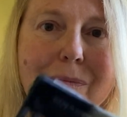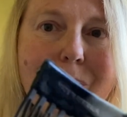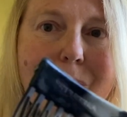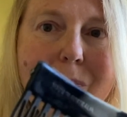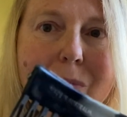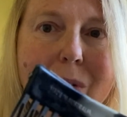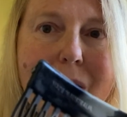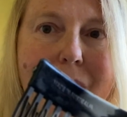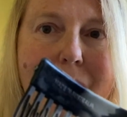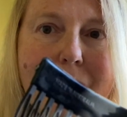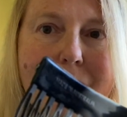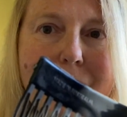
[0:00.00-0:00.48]

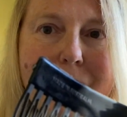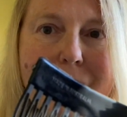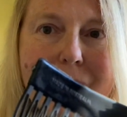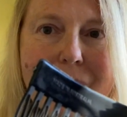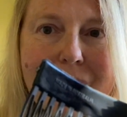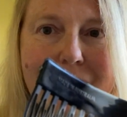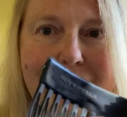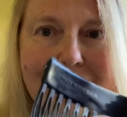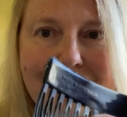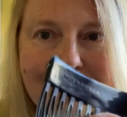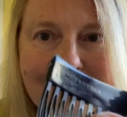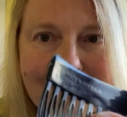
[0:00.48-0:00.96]
Wow,
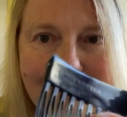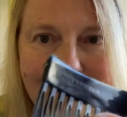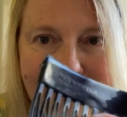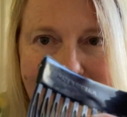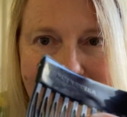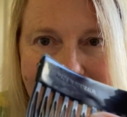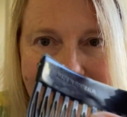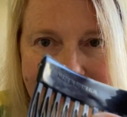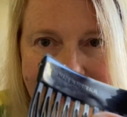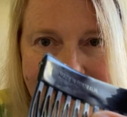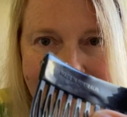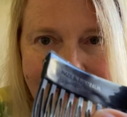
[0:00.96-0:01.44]
it's got
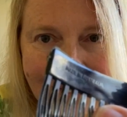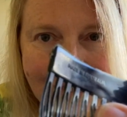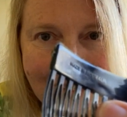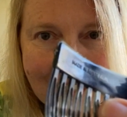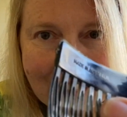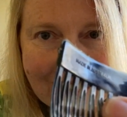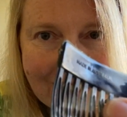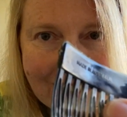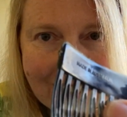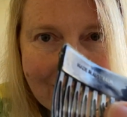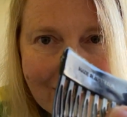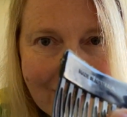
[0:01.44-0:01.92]
made in Australia
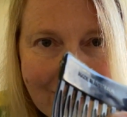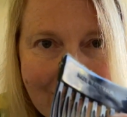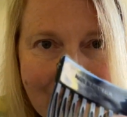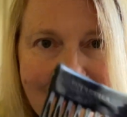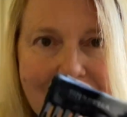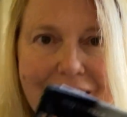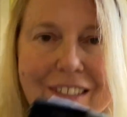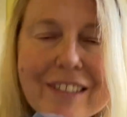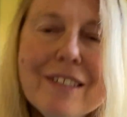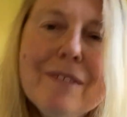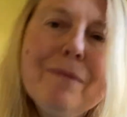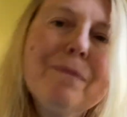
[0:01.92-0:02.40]
on
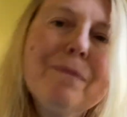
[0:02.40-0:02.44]
it.